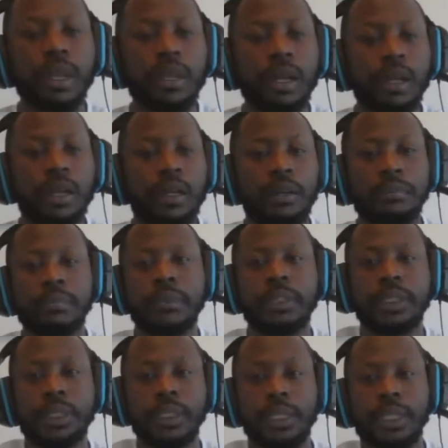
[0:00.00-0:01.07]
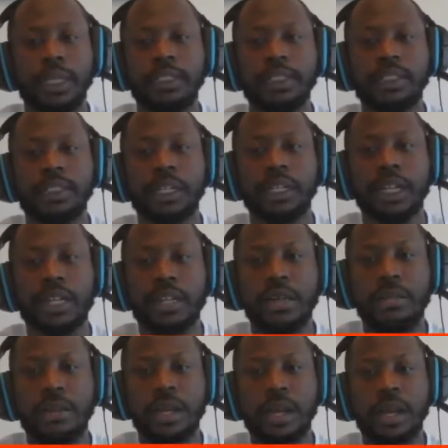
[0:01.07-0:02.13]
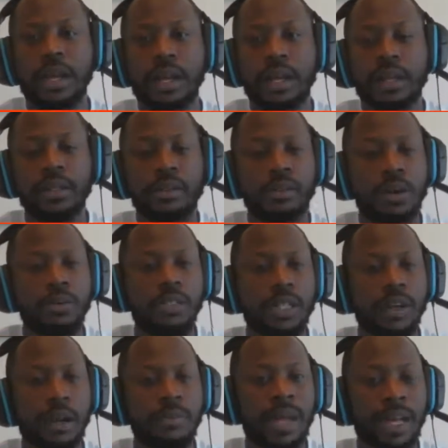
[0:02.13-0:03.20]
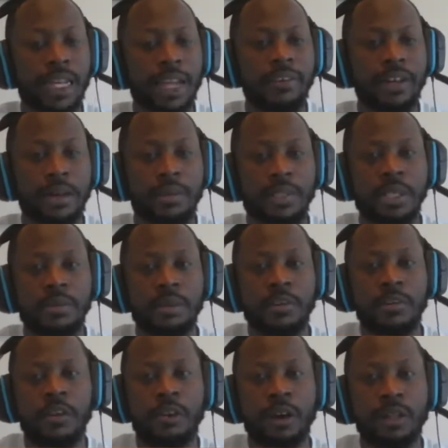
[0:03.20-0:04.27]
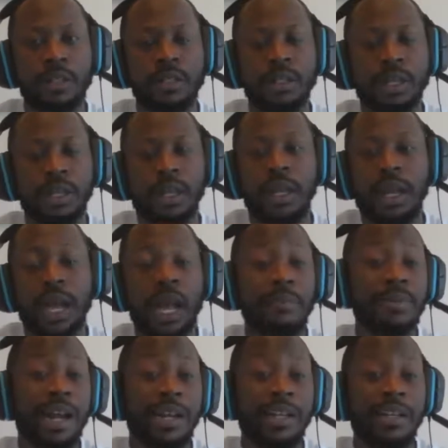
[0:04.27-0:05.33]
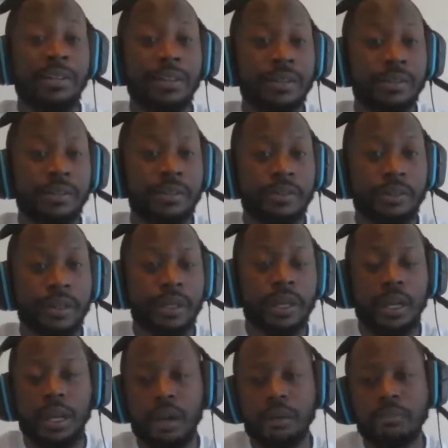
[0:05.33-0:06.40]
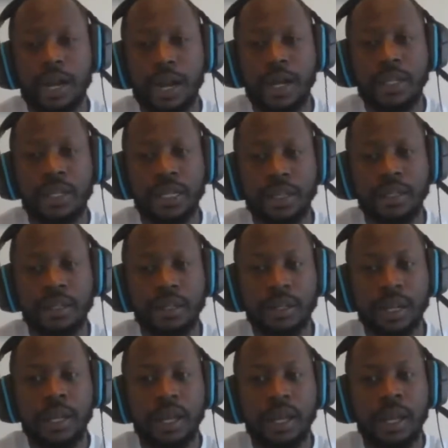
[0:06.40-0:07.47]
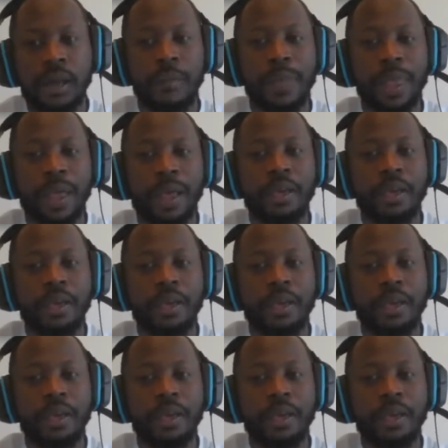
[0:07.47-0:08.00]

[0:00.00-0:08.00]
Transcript: and just looking at some of the quotes here, I'm not giving up Simmons for Harden. I'm not either. I'm not either. And